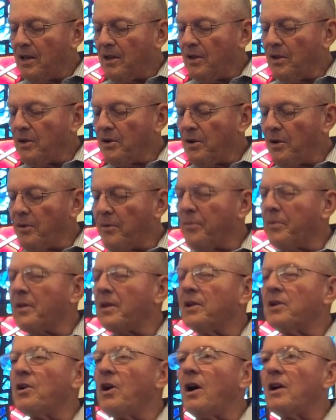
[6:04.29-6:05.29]
You know,
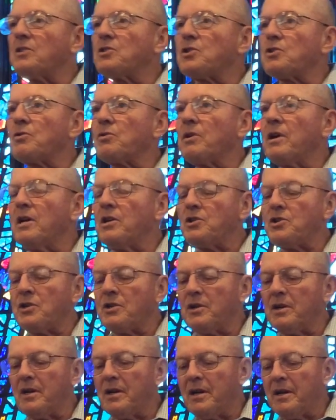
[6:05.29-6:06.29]
God's
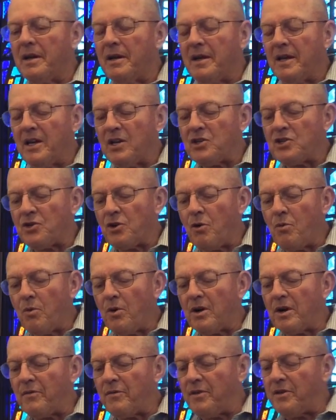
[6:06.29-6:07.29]
creation is so
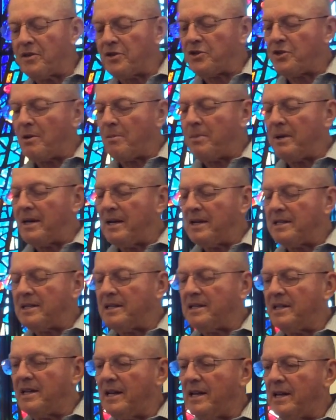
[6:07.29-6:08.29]
wonderful. And somebody
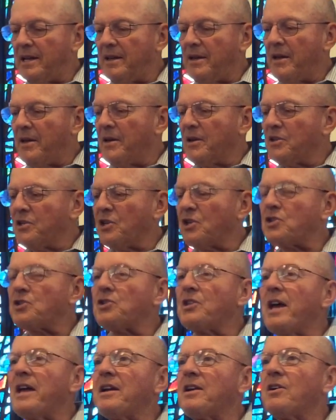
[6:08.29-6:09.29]
today just
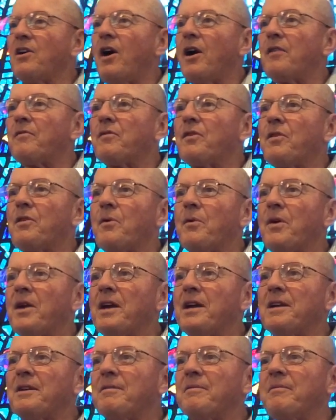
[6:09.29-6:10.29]
thank God for the
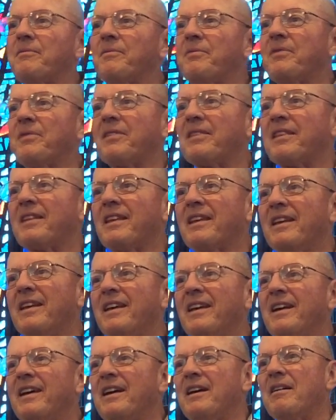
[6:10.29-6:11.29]
rain.
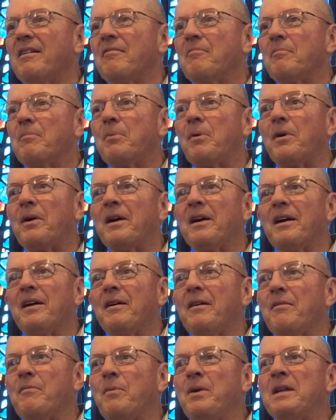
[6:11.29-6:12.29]

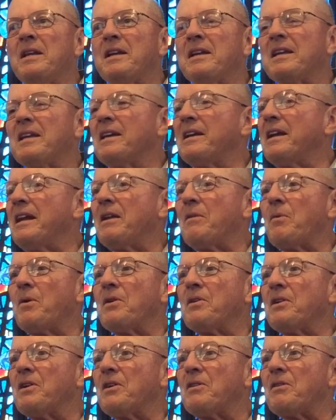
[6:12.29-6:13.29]
Boy, we didn't get anywhere
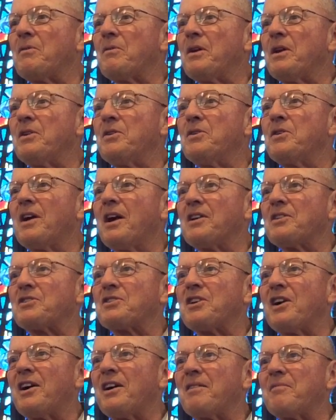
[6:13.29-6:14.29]
near the rain you guys
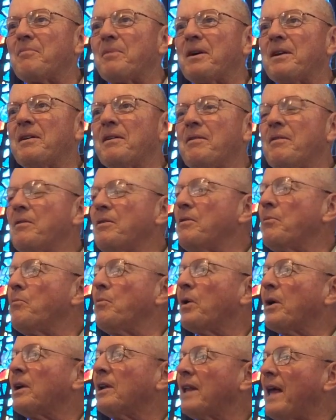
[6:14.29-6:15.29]
got, but
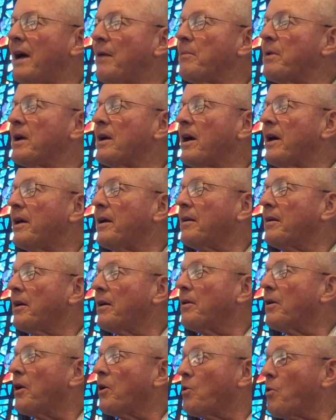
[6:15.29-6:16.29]
we're glad we
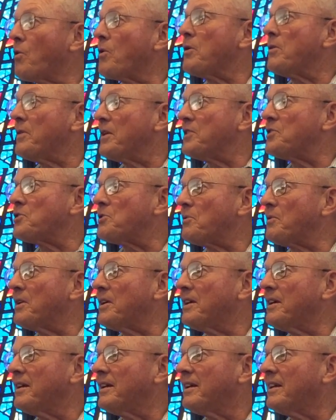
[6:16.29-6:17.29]
got a quarter inch of
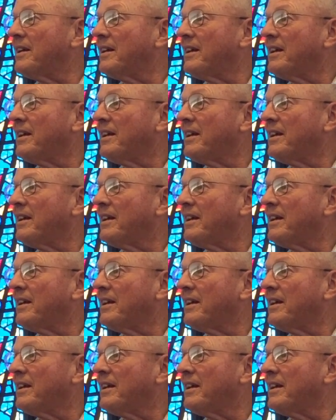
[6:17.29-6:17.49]
rain.